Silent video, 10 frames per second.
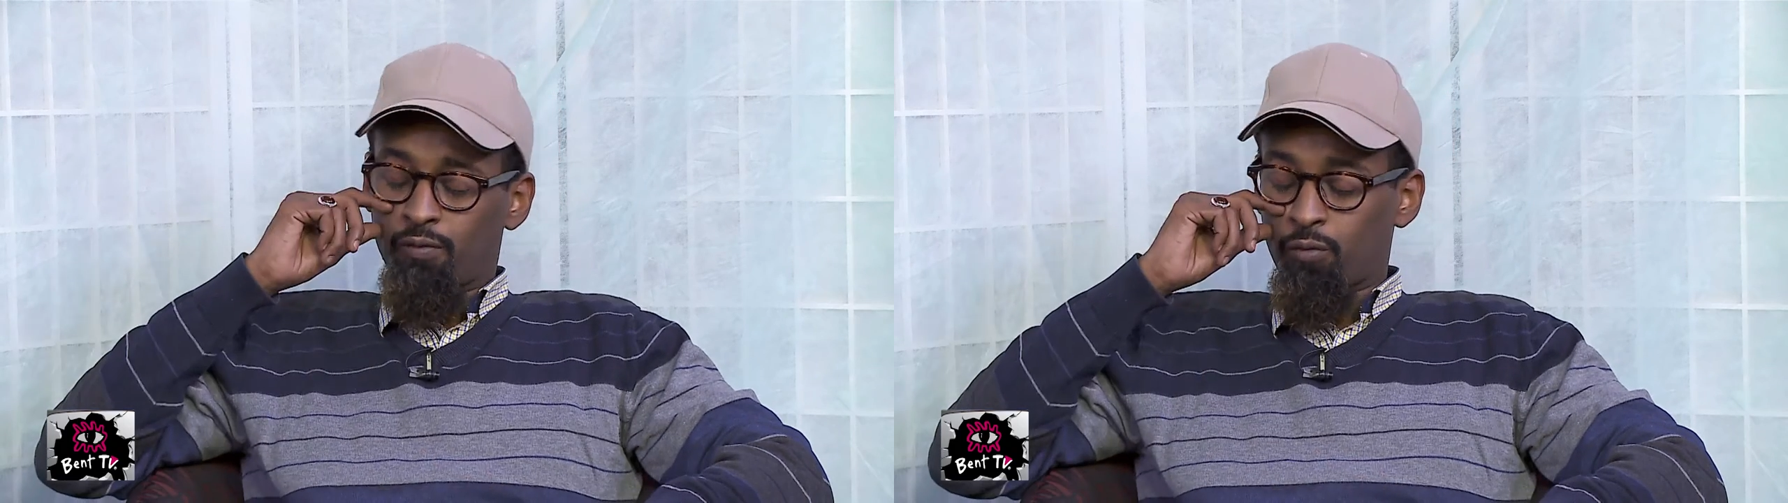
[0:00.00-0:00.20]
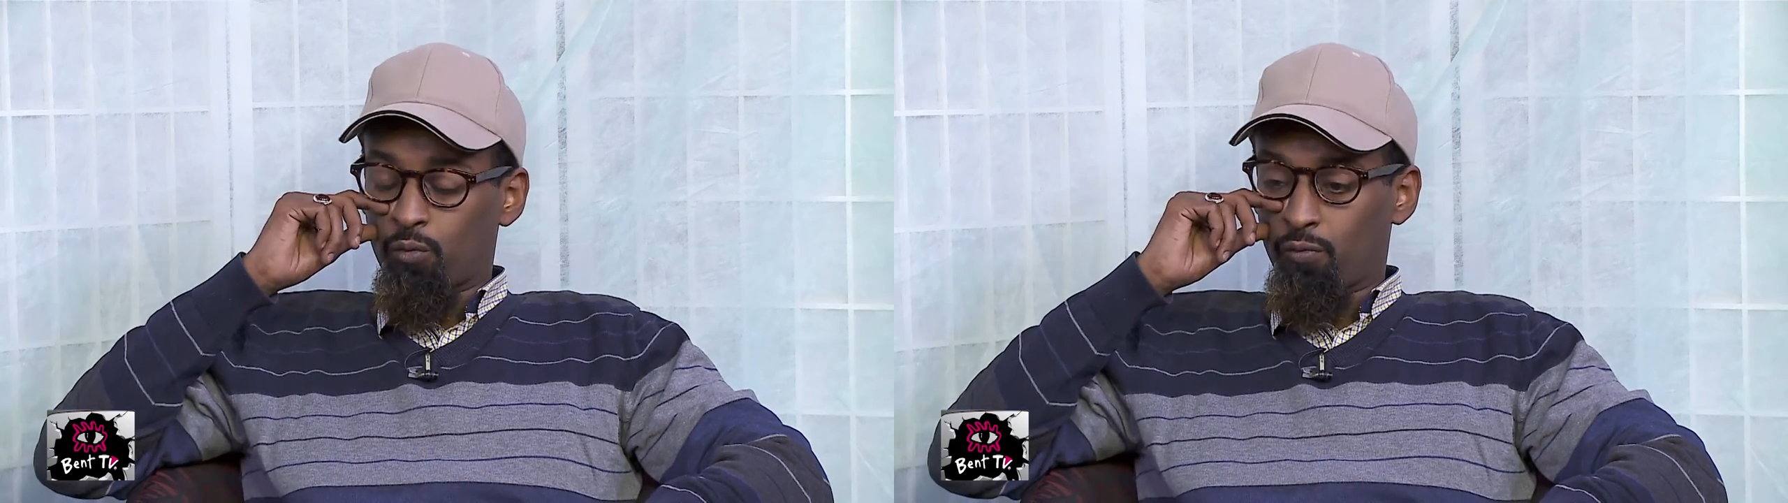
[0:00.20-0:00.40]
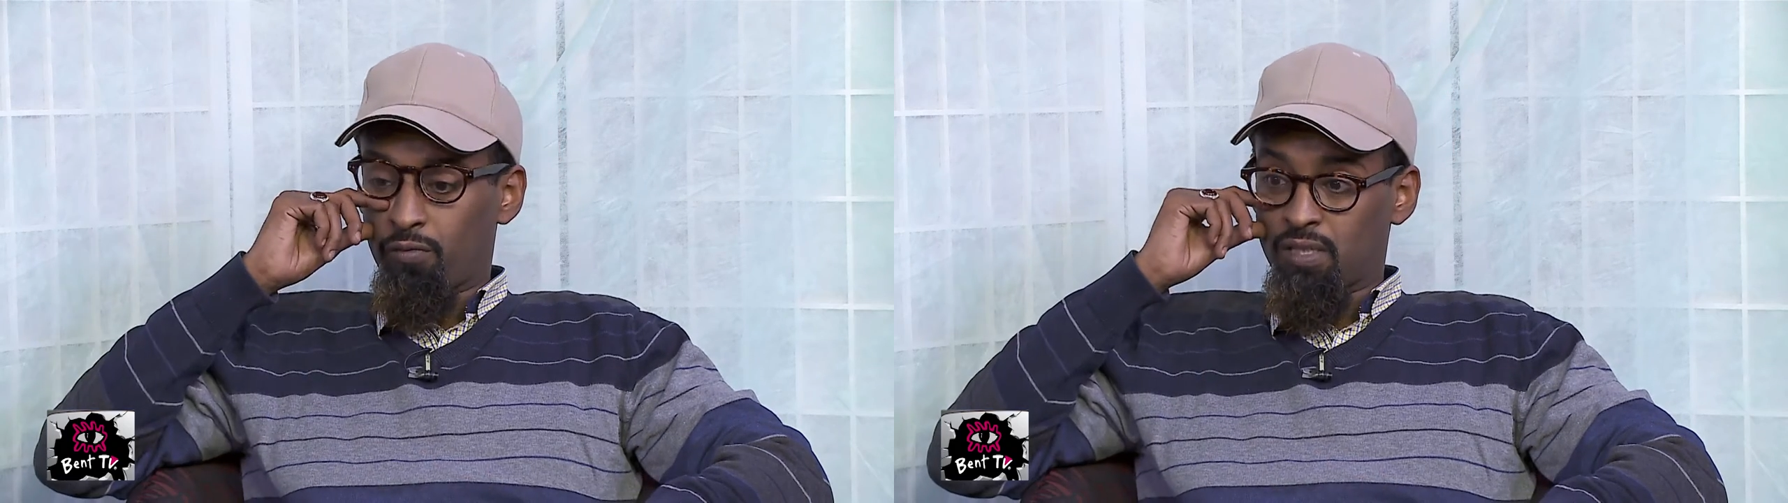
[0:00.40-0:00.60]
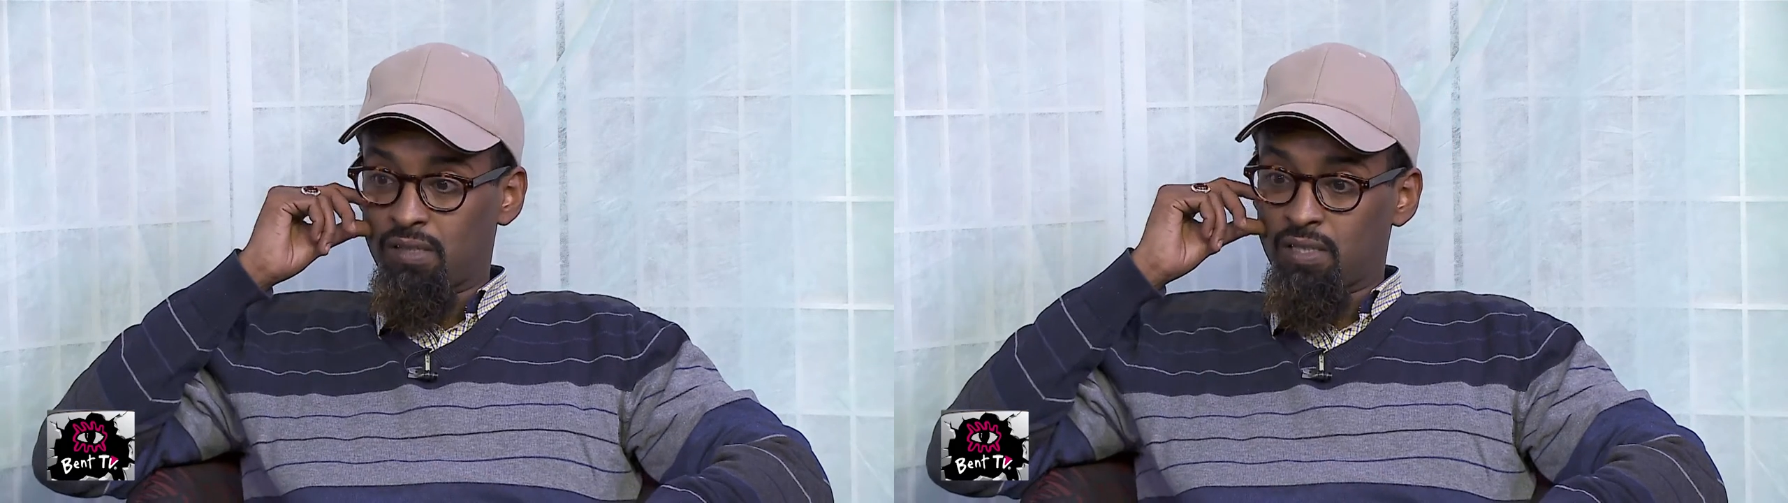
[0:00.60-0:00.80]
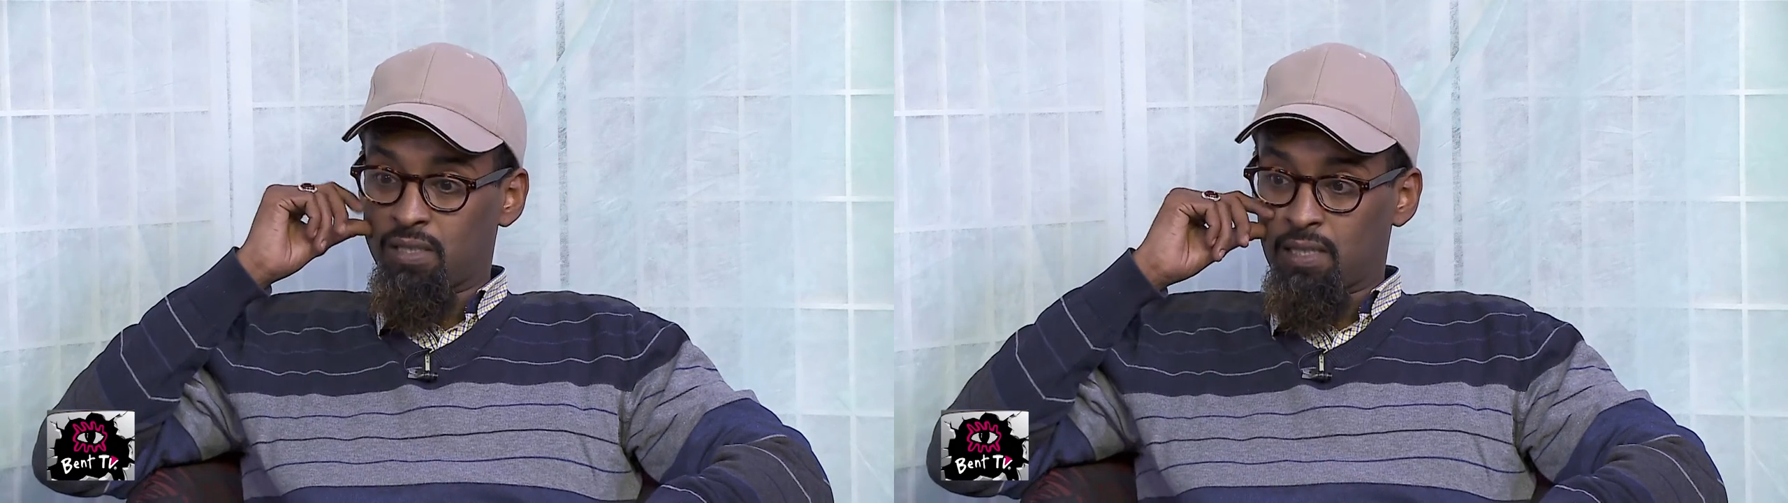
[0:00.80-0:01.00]
off roofs
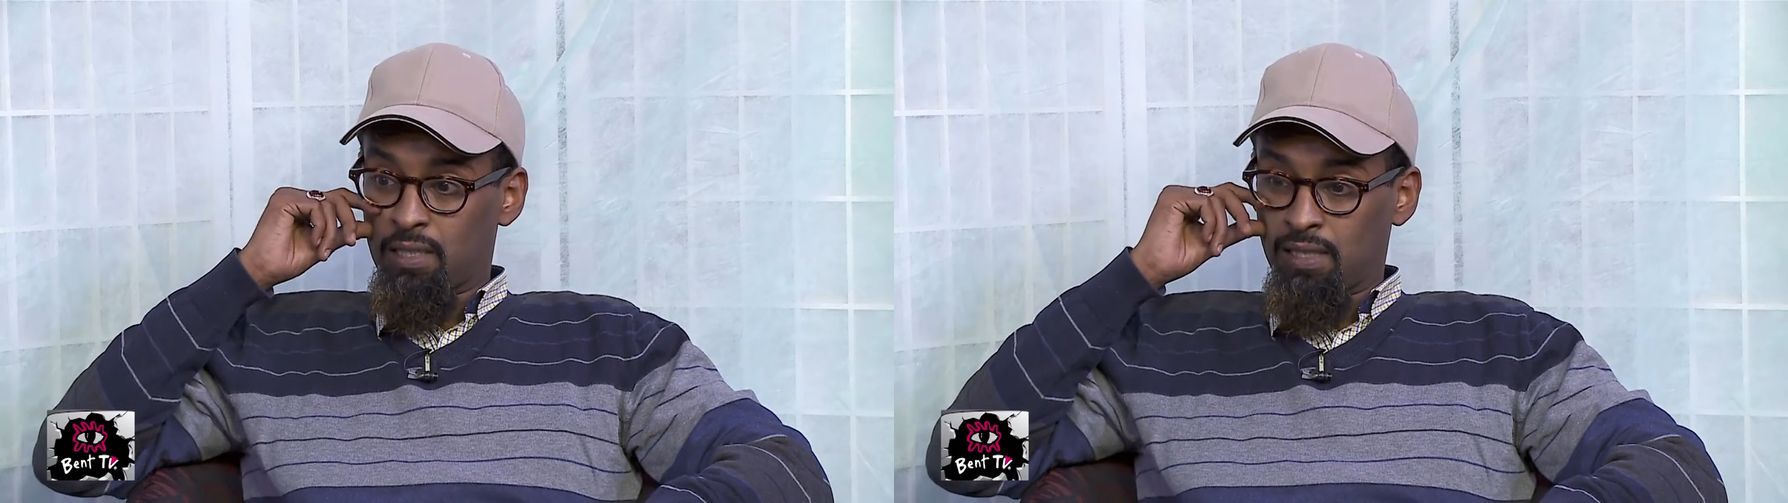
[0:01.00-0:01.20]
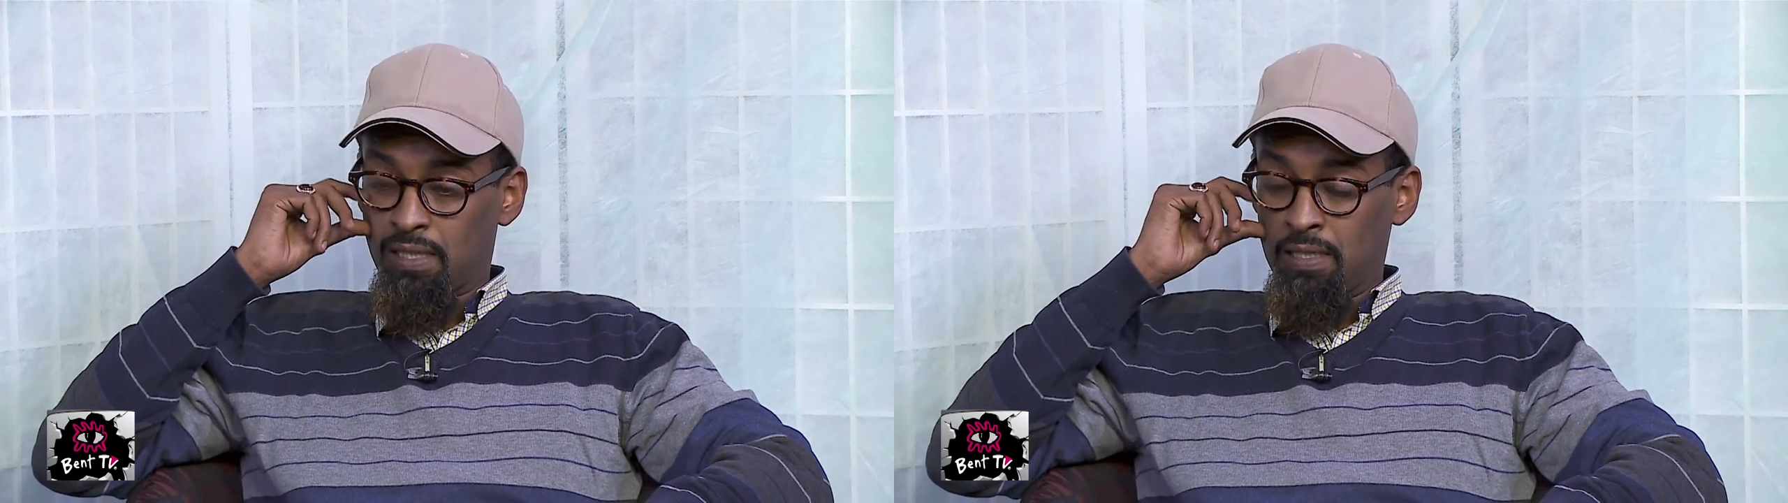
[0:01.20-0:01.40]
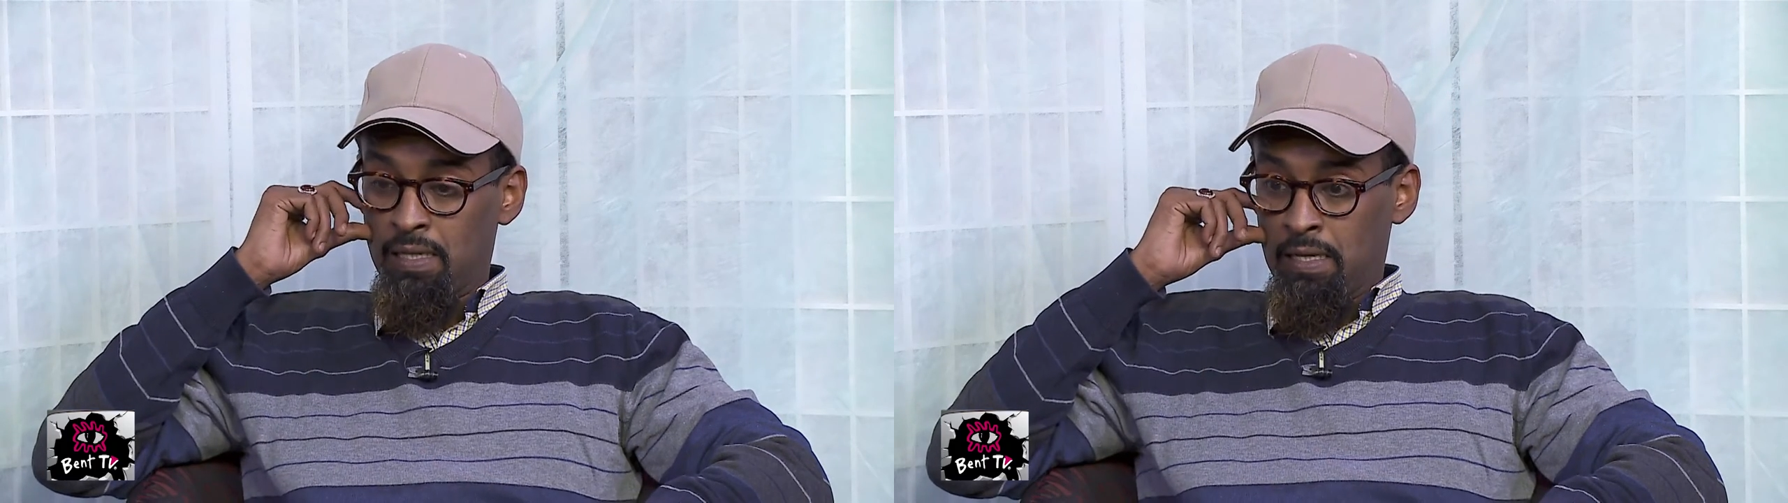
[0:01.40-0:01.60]
and things like that